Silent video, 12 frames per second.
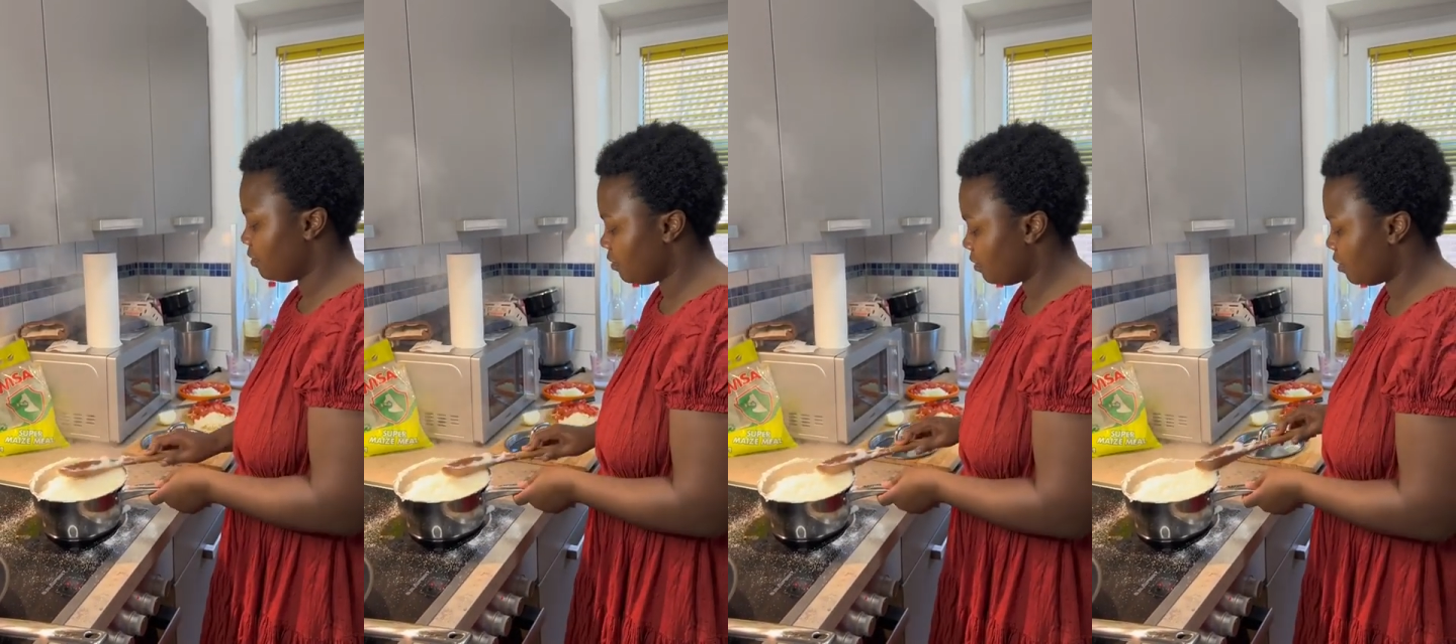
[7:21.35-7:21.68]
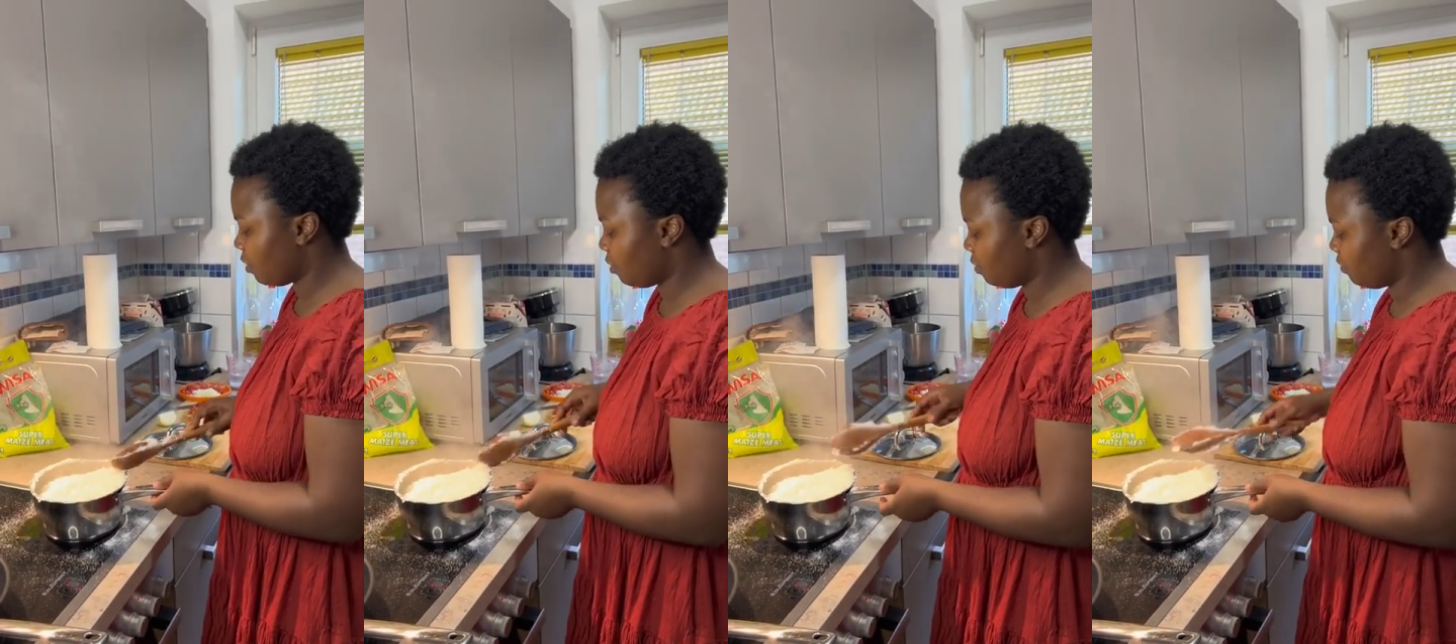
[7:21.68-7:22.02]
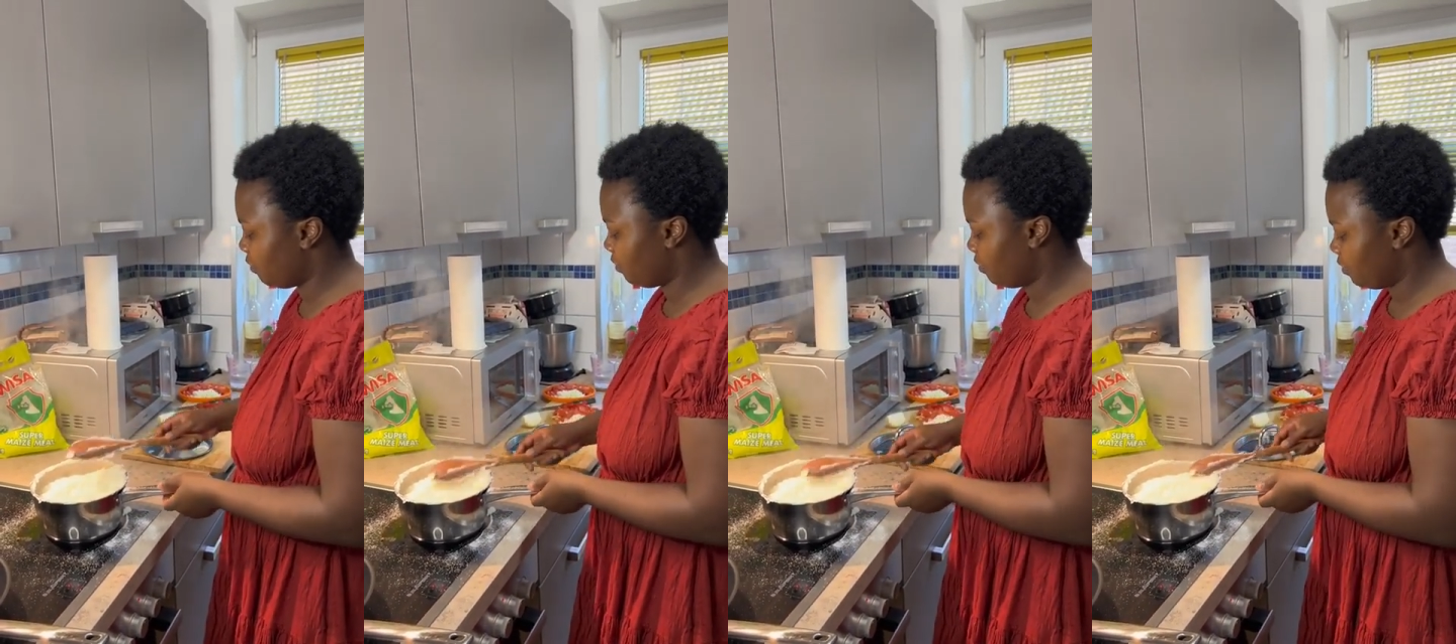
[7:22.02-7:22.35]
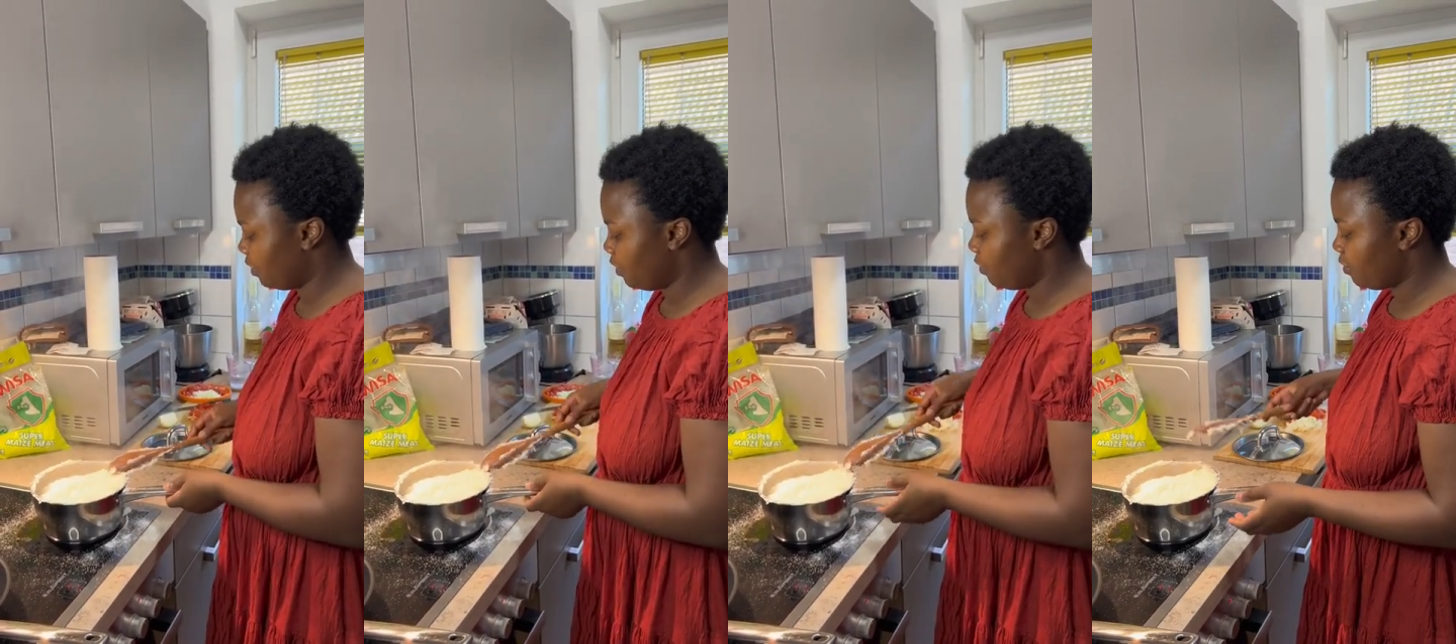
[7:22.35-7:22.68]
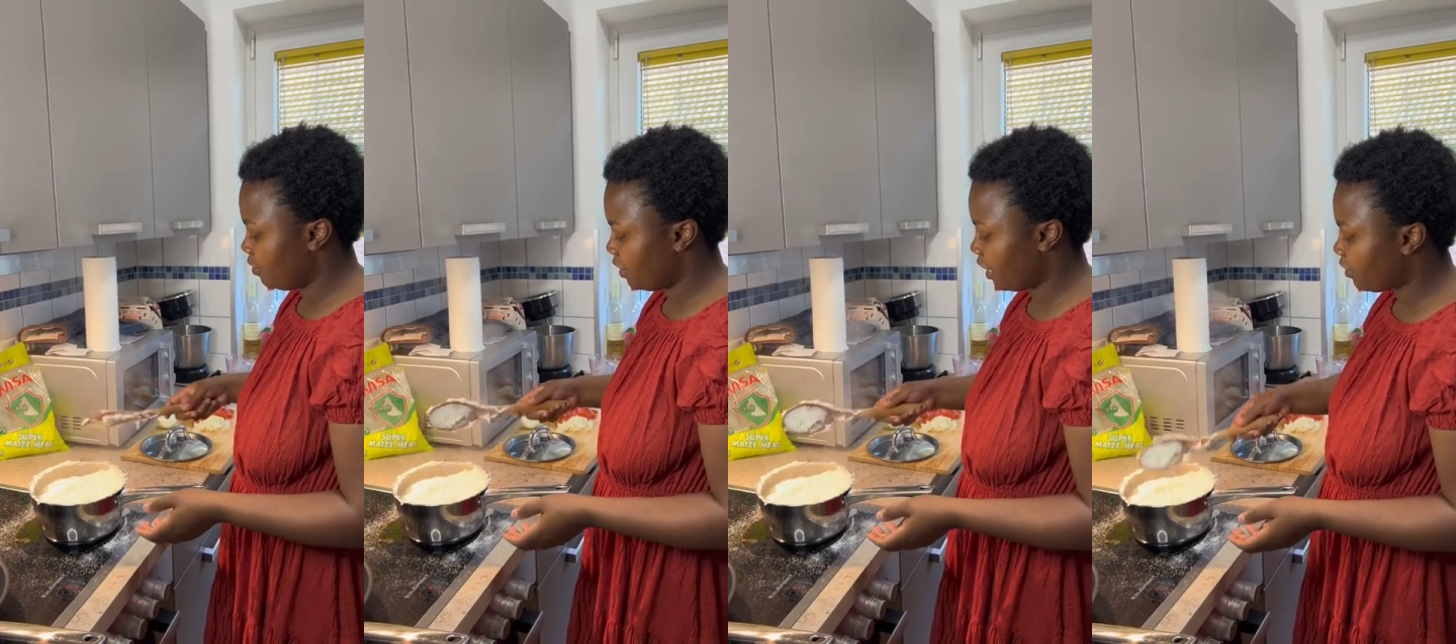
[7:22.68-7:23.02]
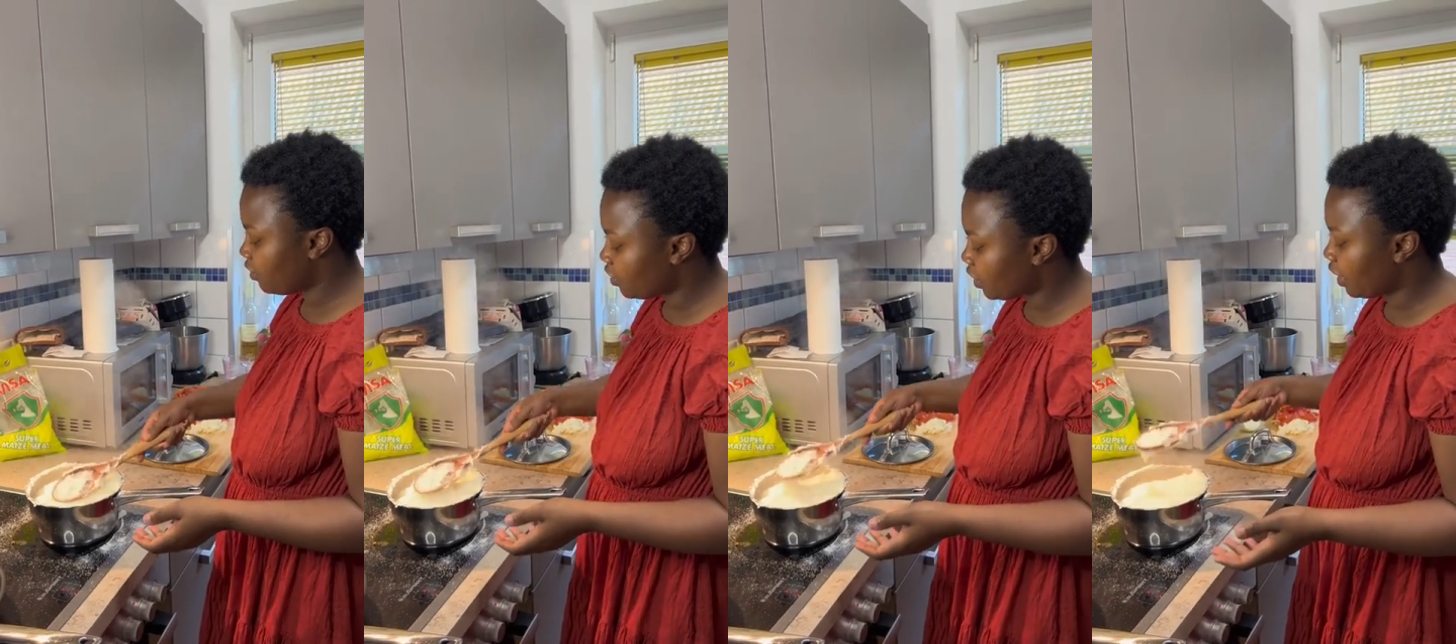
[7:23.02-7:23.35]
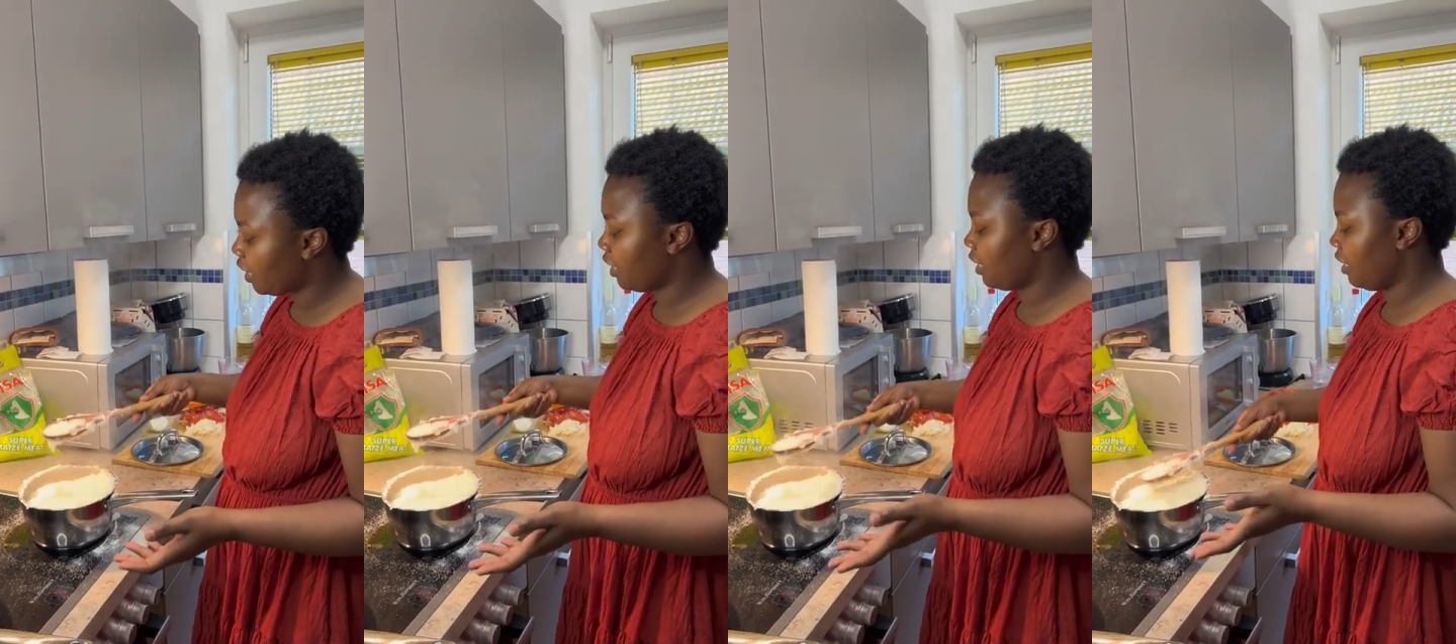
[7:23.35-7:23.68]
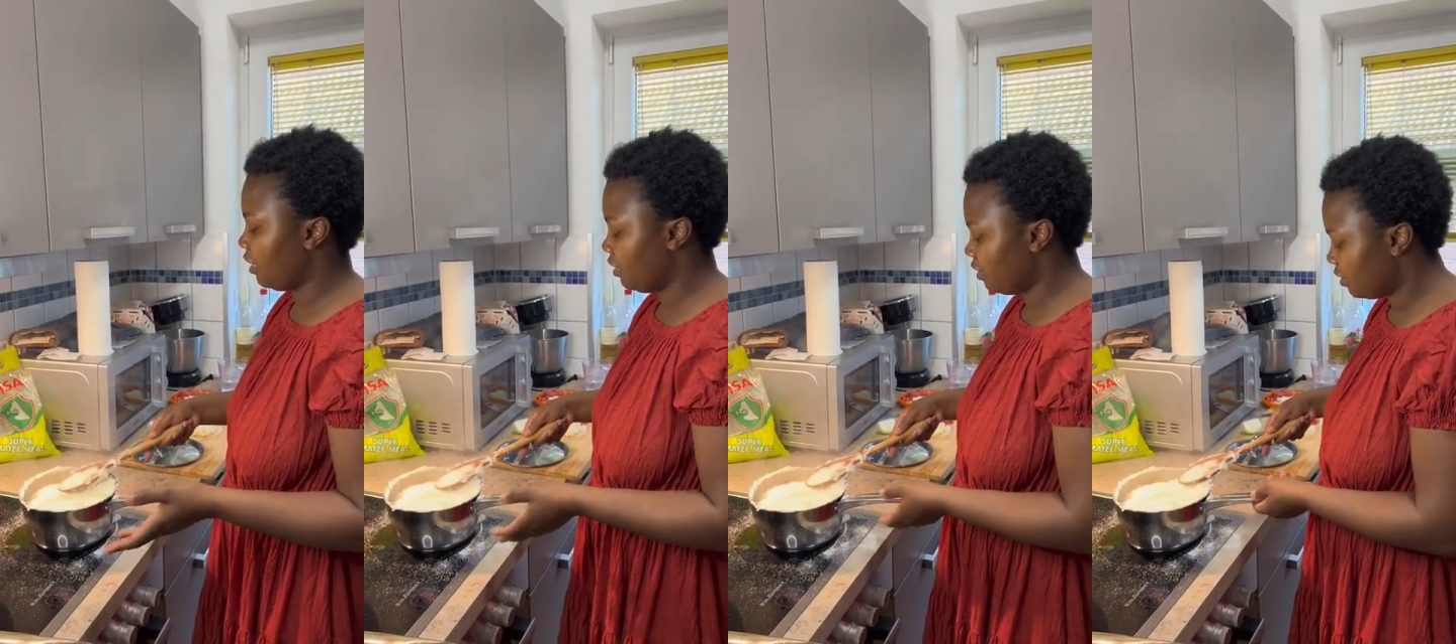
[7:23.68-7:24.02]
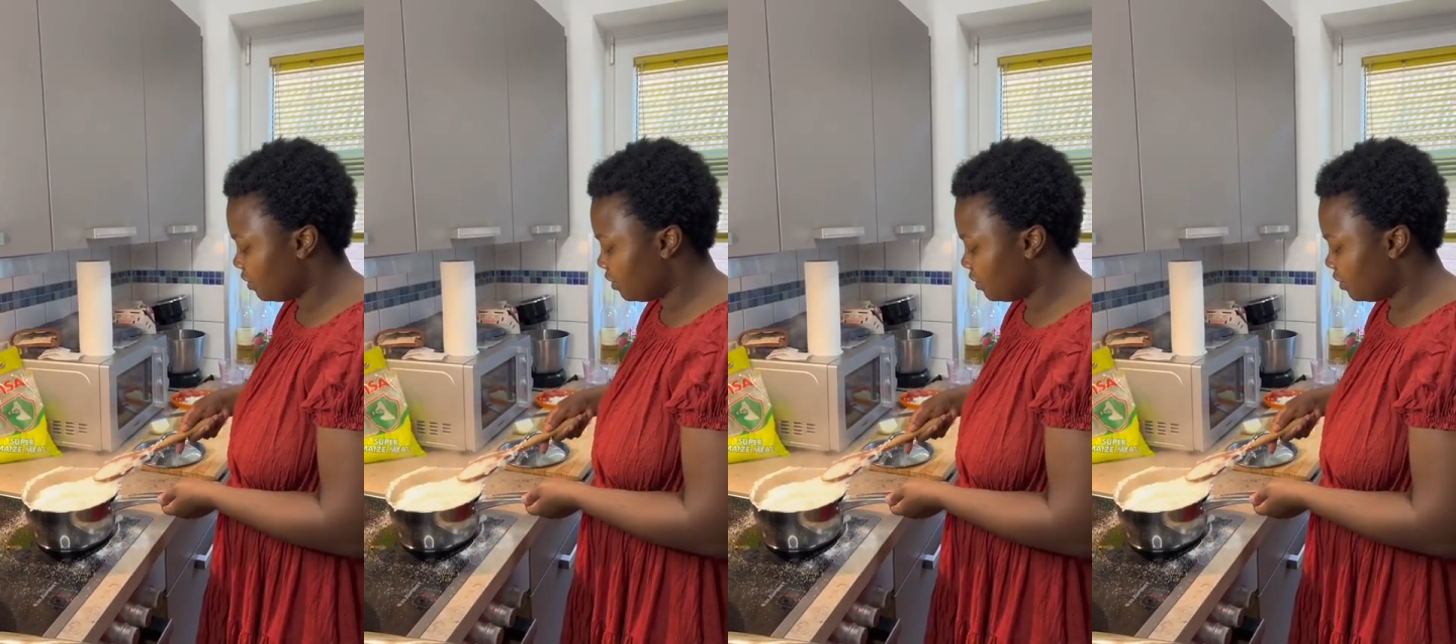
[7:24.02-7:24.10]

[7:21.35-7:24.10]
sort of texture and